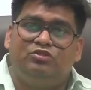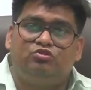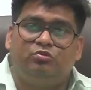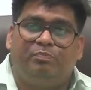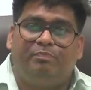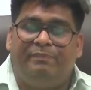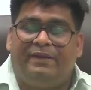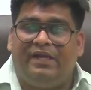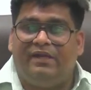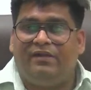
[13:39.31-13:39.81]

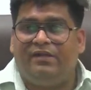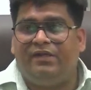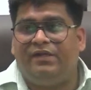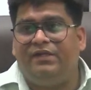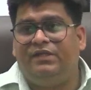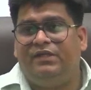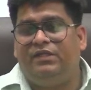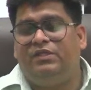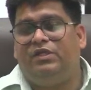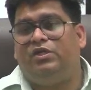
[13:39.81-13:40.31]
So
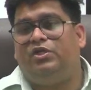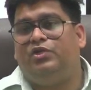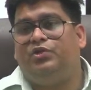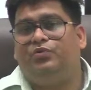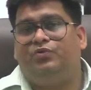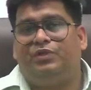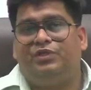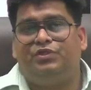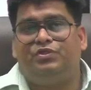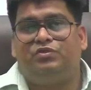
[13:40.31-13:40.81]
pattern and the
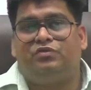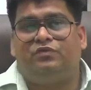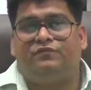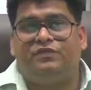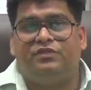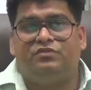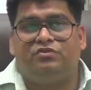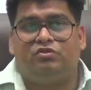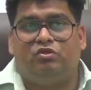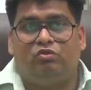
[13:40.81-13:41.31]
duration of
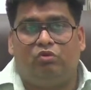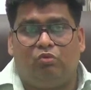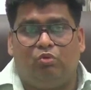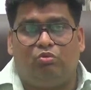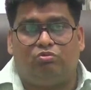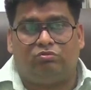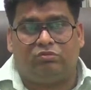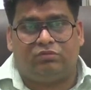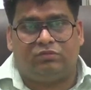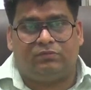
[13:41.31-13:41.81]
this
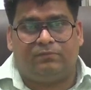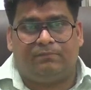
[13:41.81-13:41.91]
growth